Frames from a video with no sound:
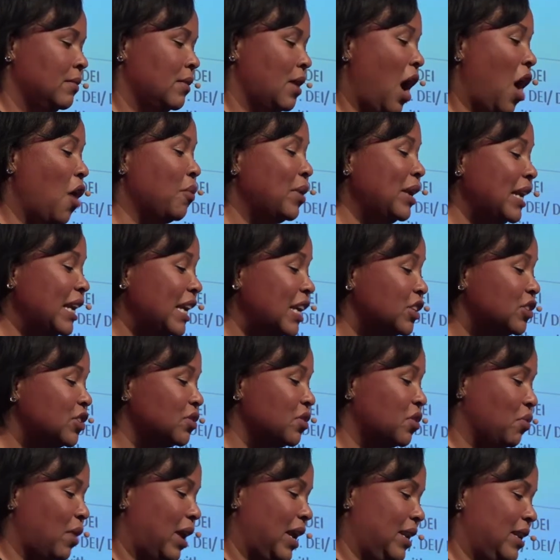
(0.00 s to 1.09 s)
Are we
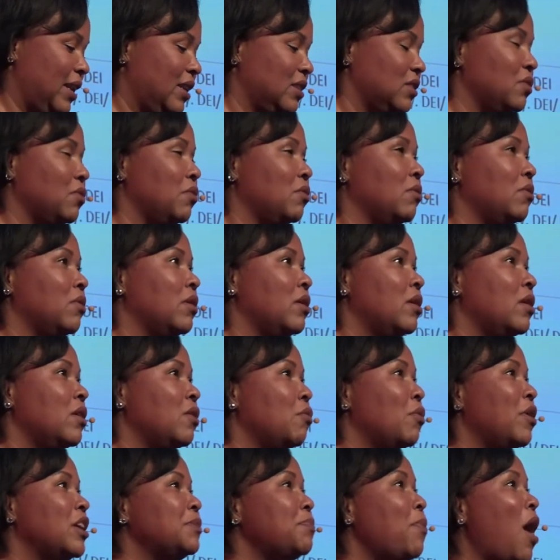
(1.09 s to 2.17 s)
integrated,
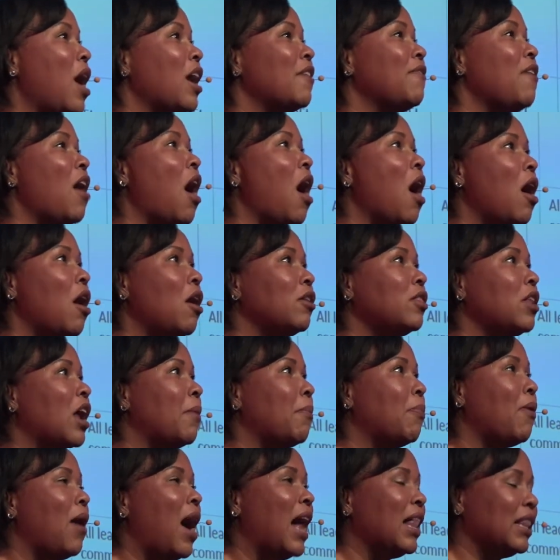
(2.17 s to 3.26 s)
where it's part of all our
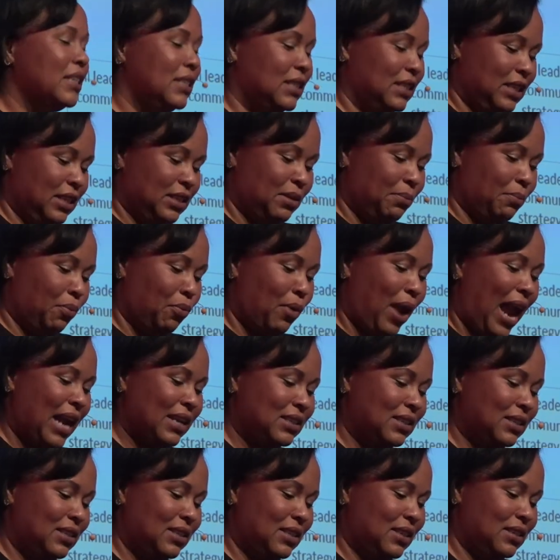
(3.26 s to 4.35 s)
policies and
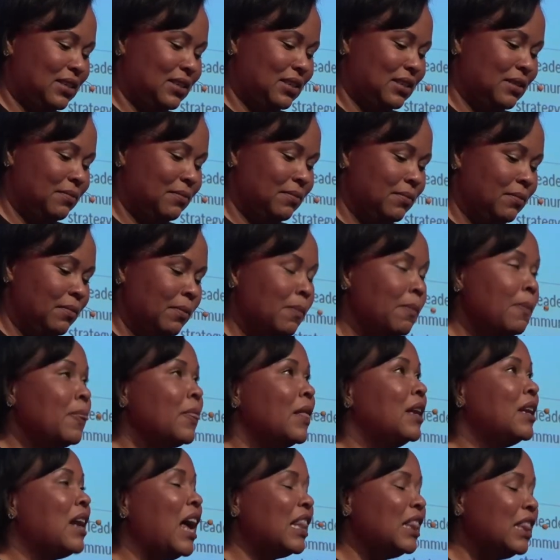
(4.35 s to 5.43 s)
practices?
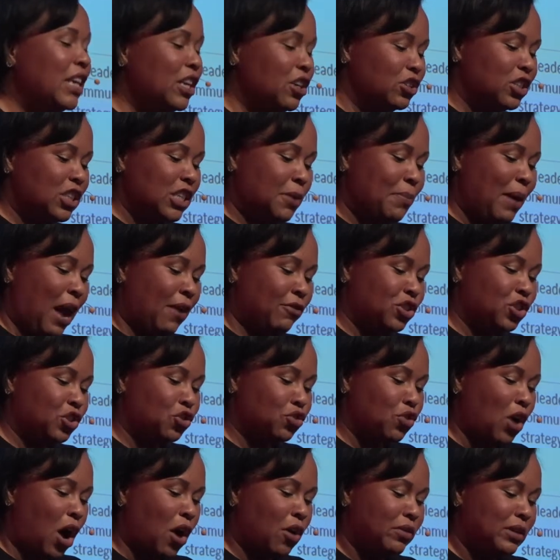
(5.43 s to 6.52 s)
And our leadership have
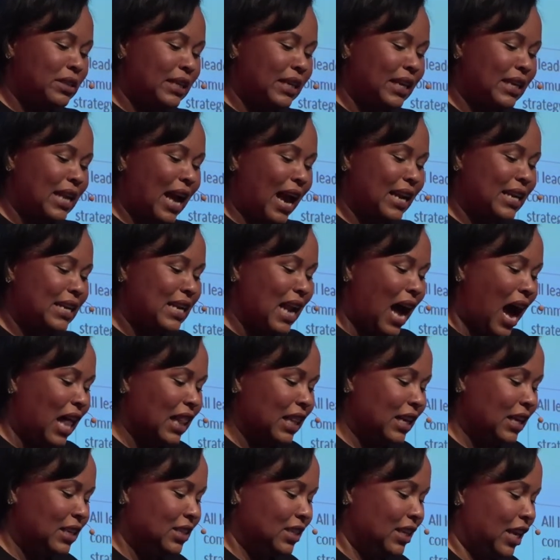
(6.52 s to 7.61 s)
strong D&I
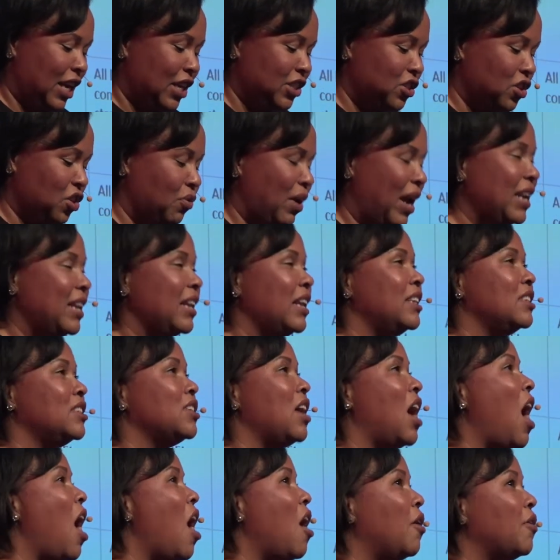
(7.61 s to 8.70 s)
knowledge integrated into
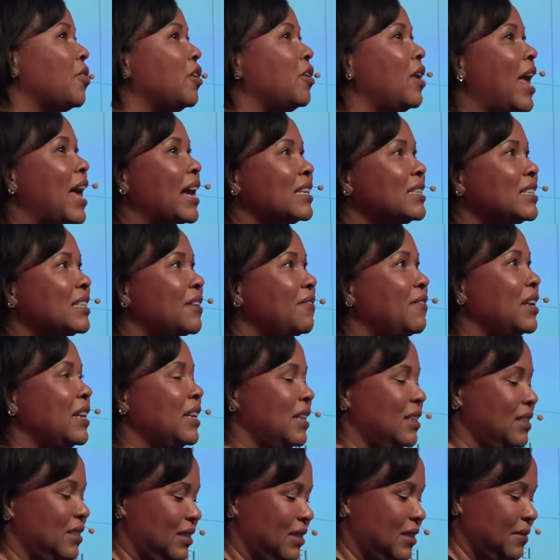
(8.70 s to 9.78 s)
all their
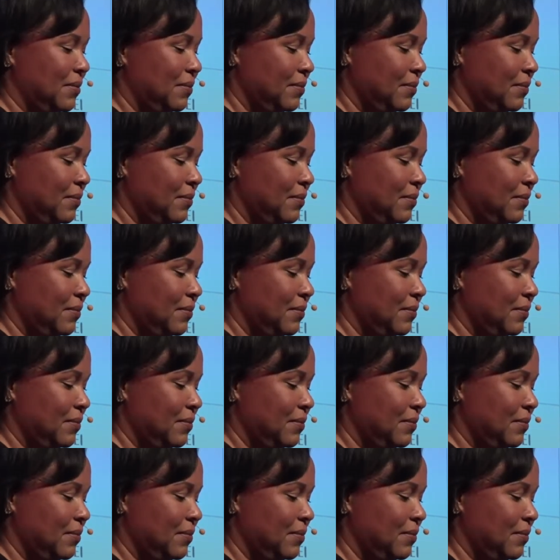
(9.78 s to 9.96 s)
activities.